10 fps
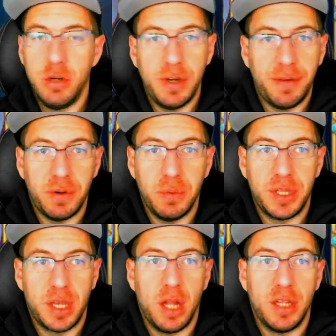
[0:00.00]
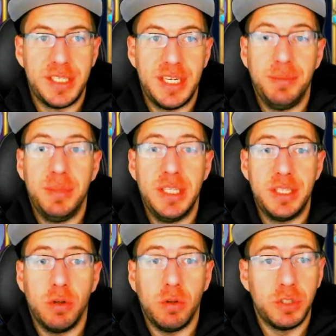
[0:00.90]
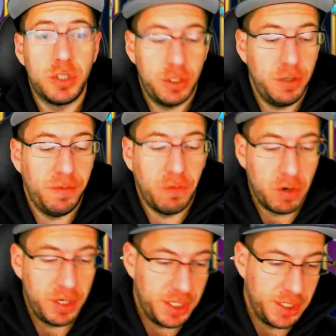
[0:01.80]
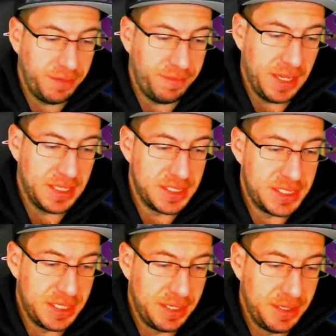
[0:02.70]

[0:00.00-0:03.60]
different with the Colosseum. This holds true for your defense.